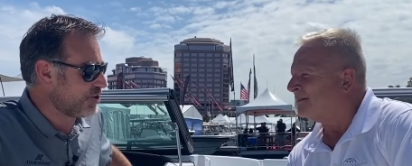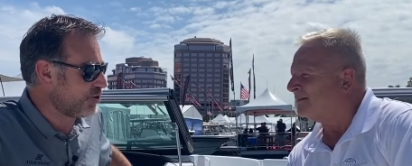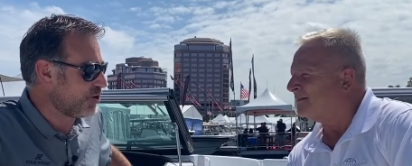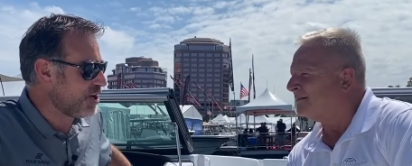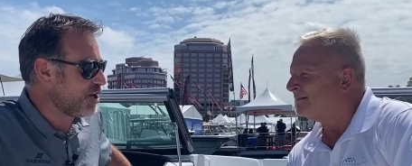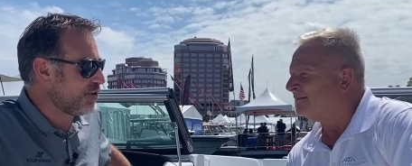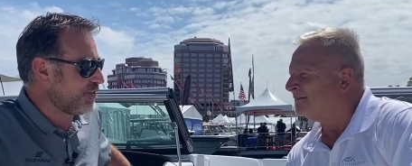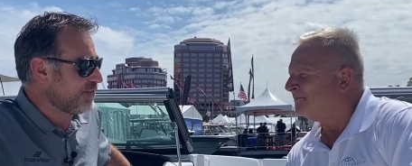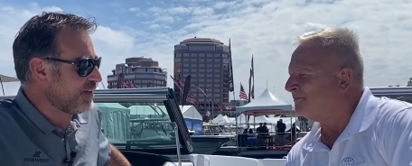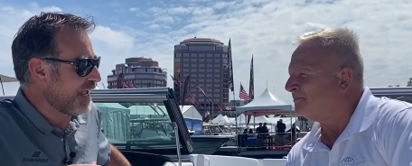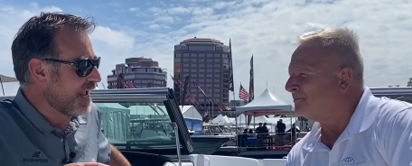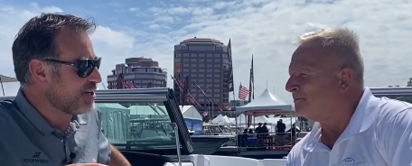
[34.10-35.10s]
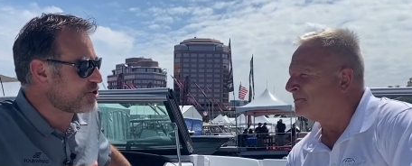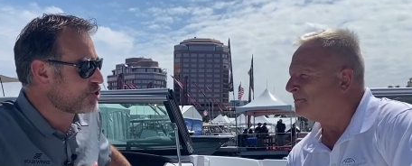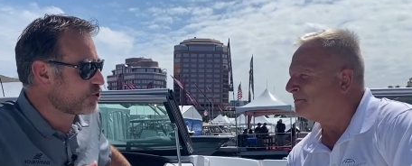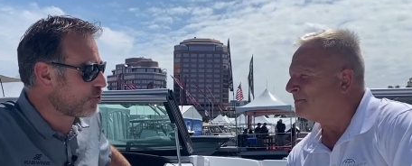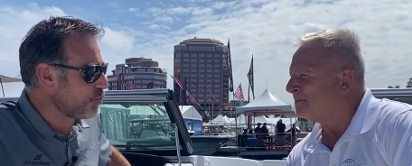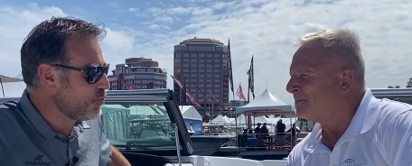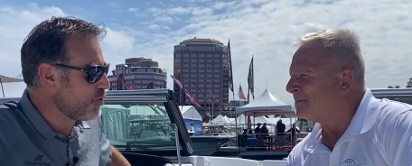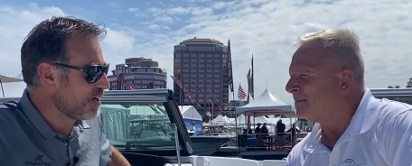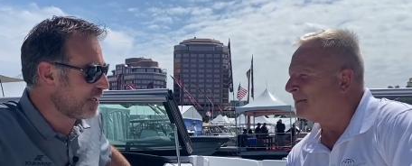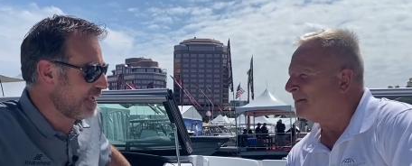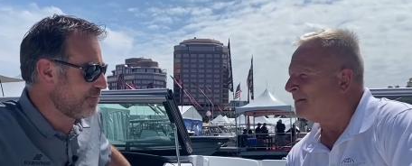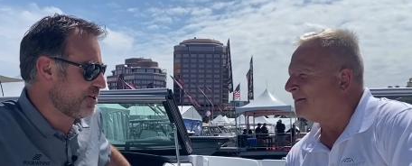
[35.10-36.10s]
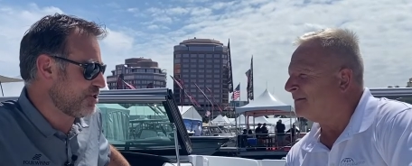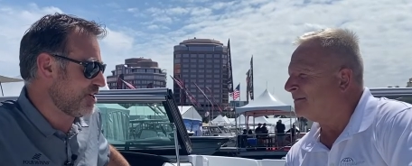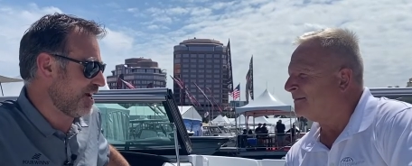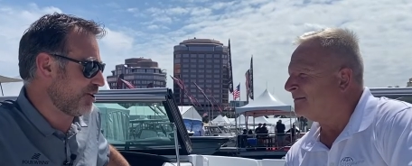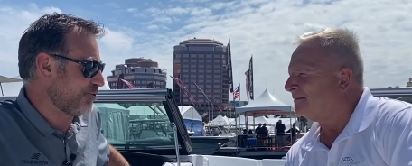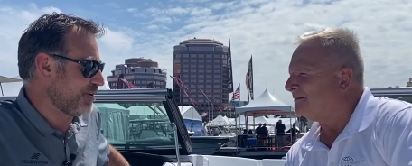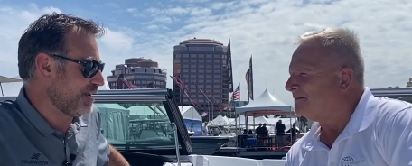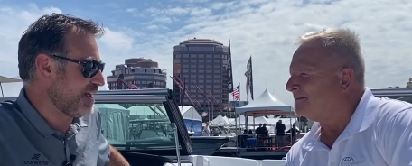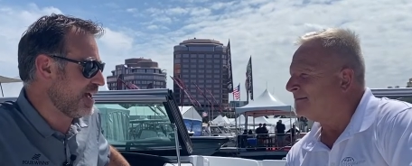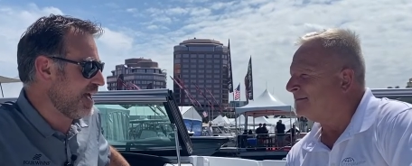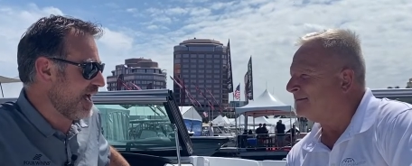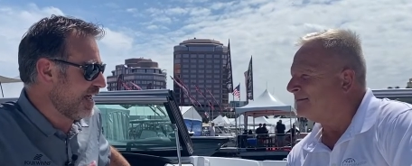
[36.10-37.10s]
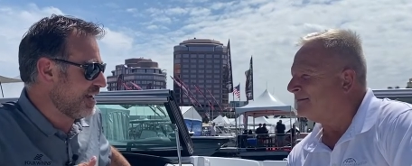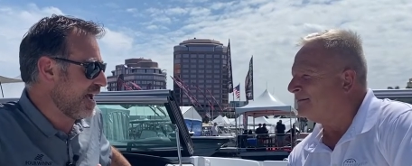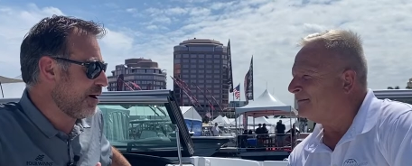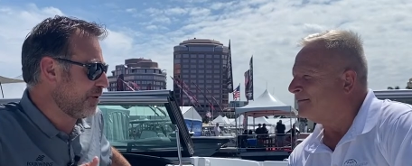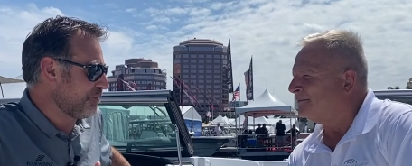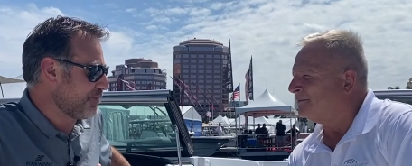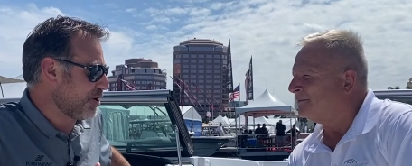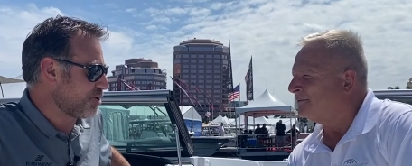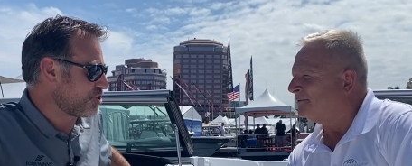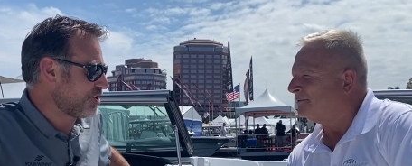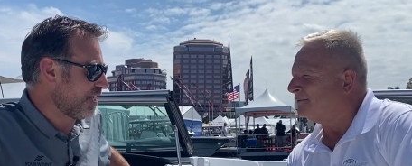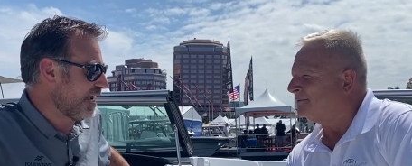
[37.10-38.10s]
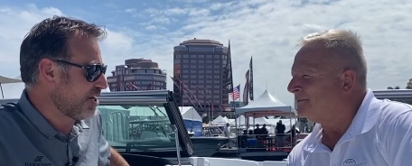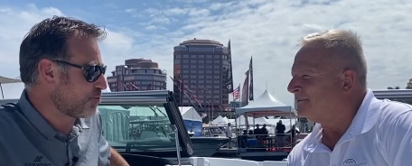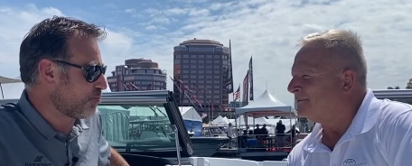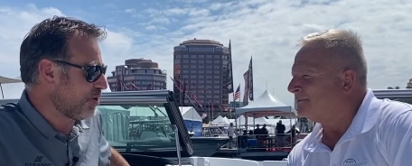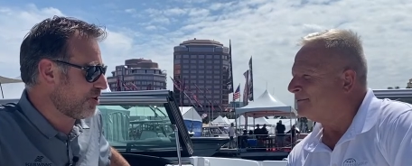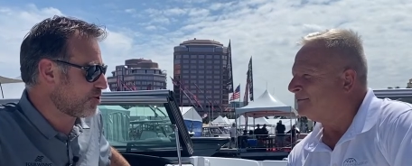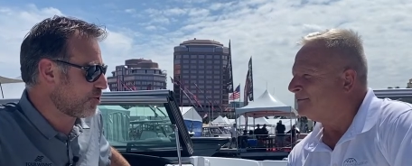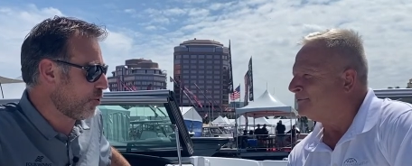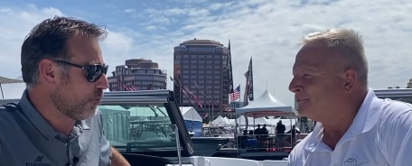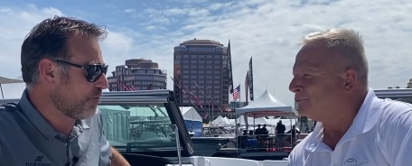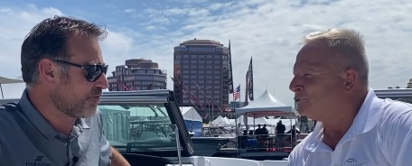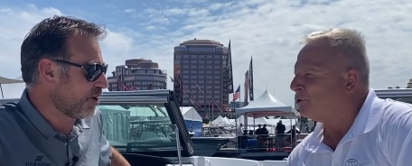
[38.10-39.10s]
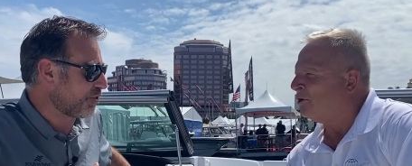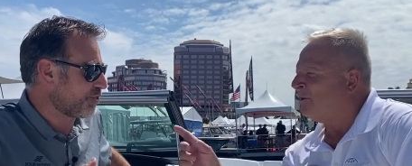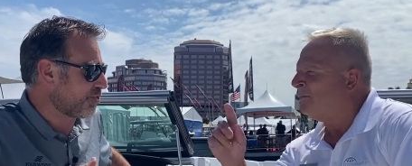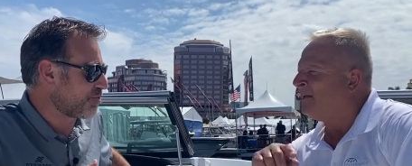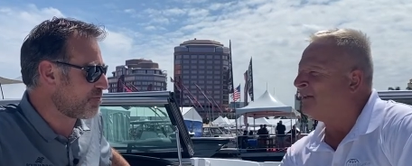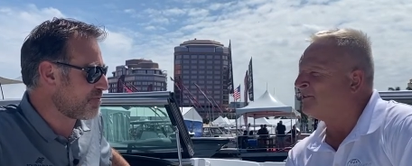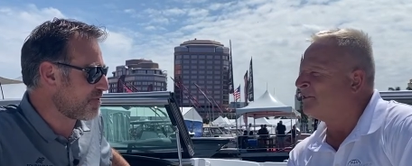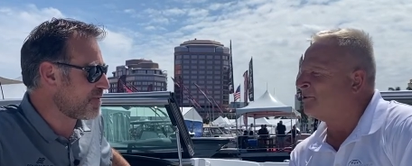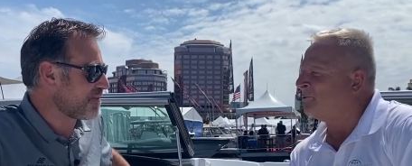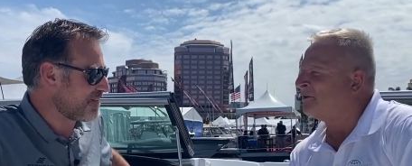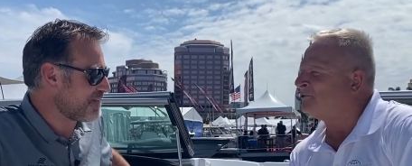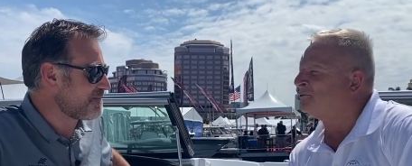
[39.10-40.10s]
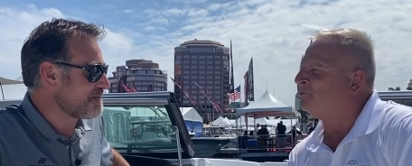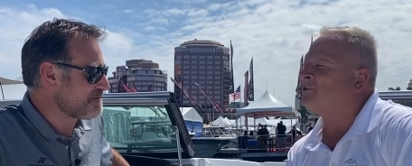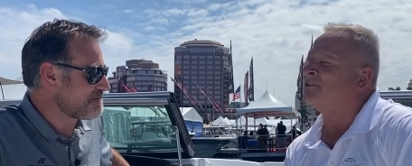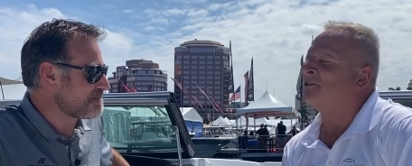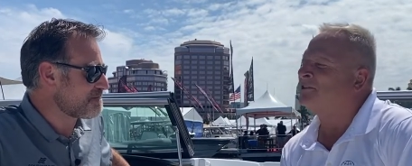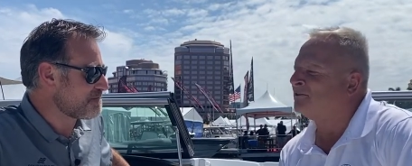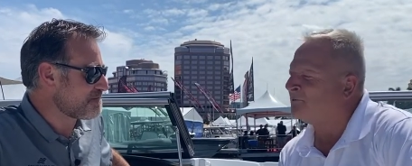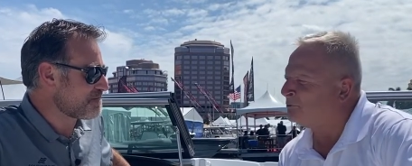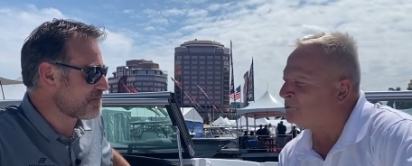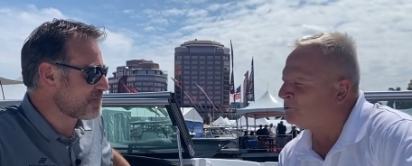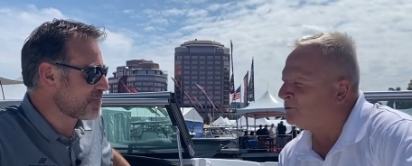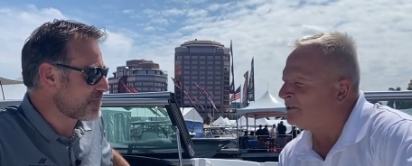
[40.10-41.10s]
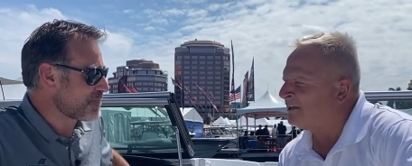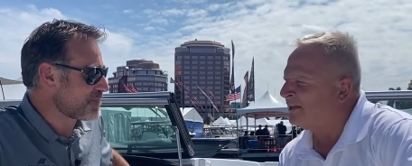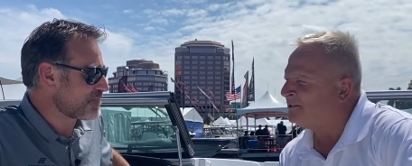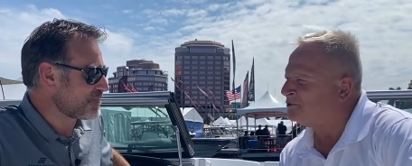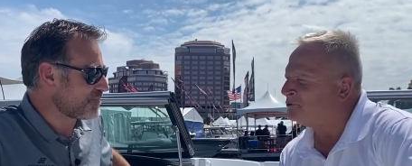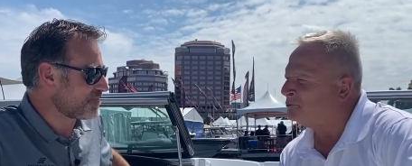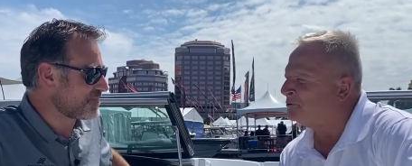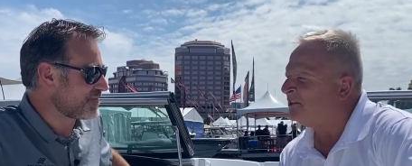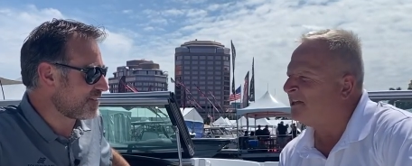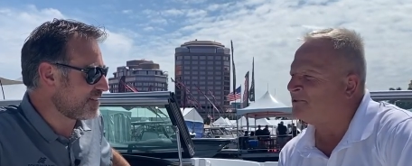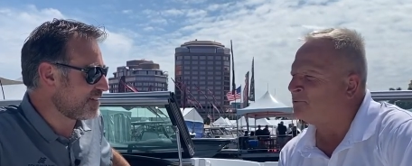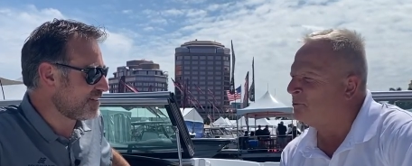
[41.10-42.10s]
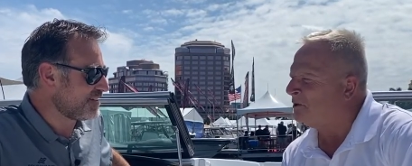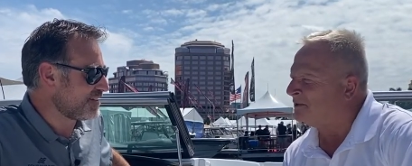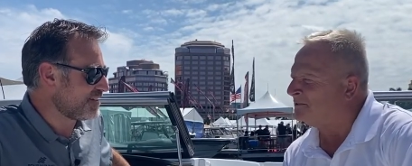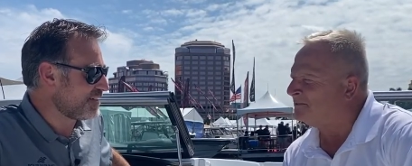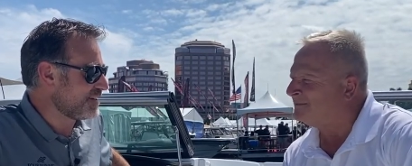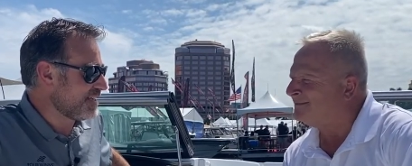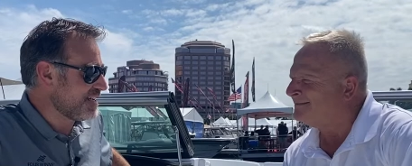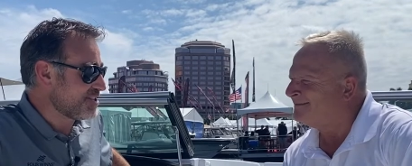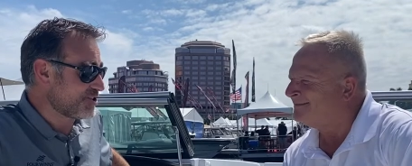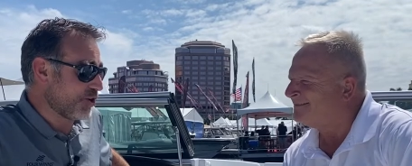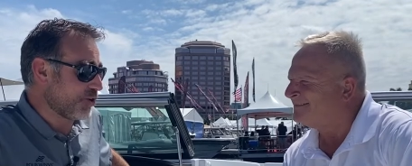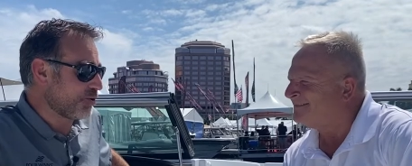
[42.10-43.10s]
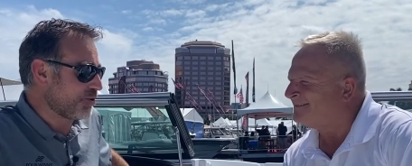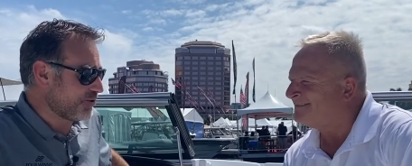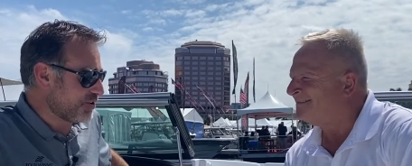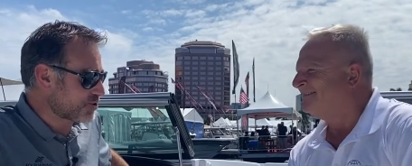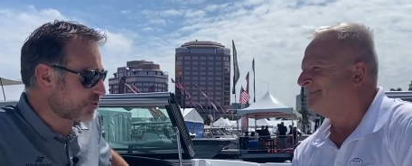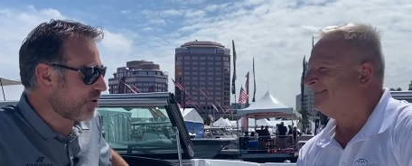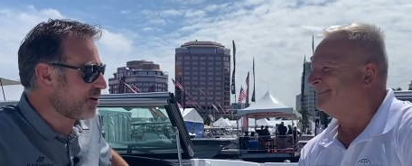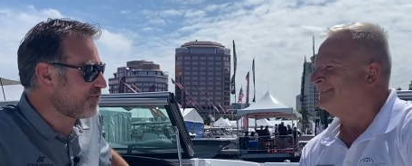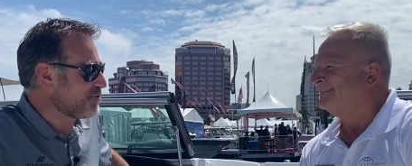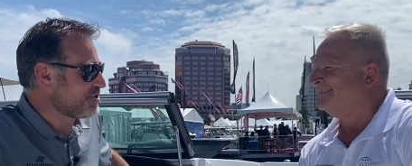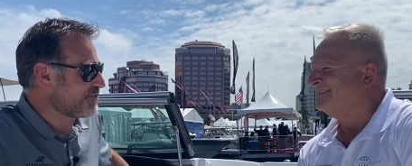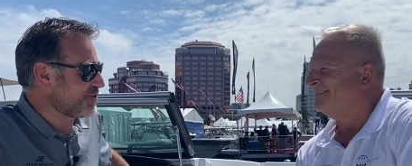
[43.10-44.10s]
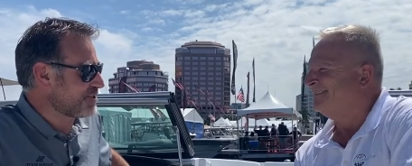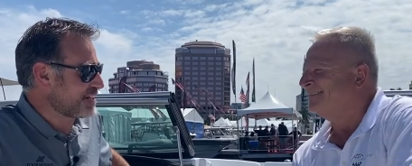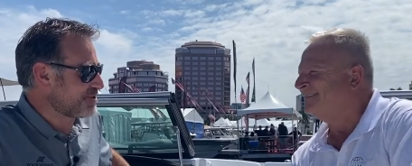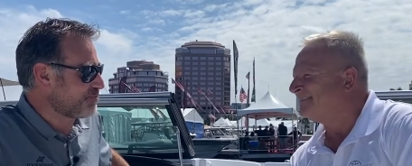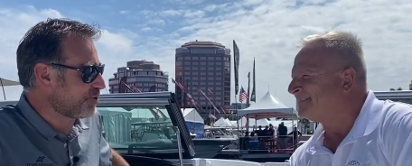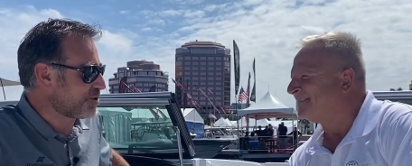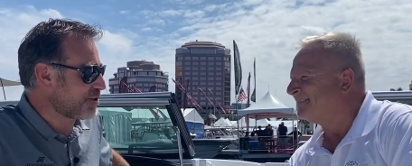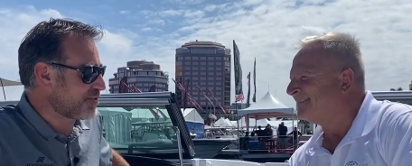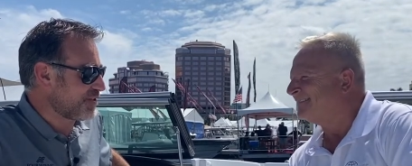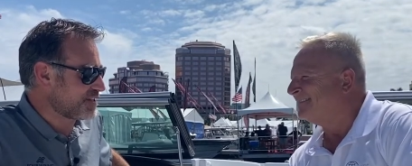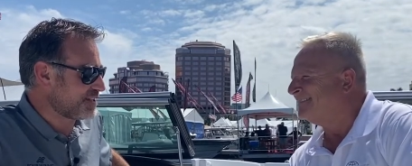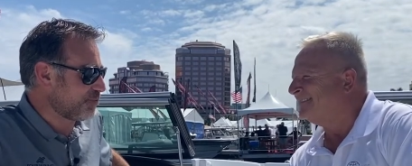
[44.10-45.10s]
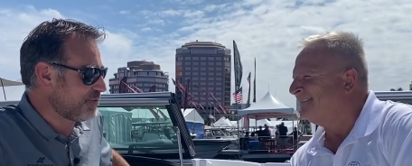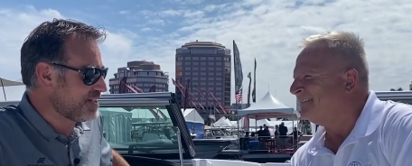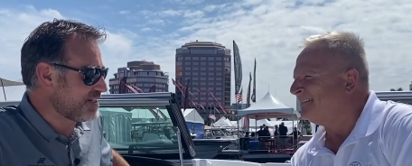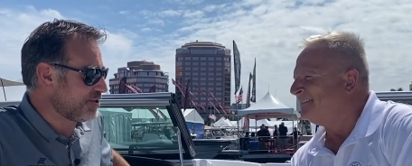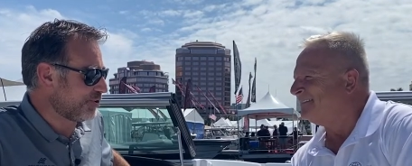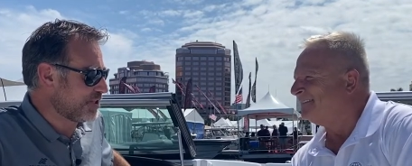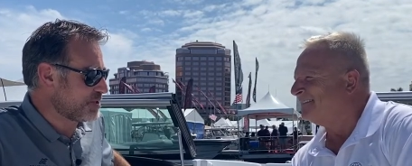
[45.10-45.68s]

Speaker 1: year, then the H2 came in January, and now in March the H1. So we've so got. Let me ask you a
Speaker 2: question. What's the difference between the H2 and the H1?
Speaker 1: So there's quite a few differences. One of the things that we did on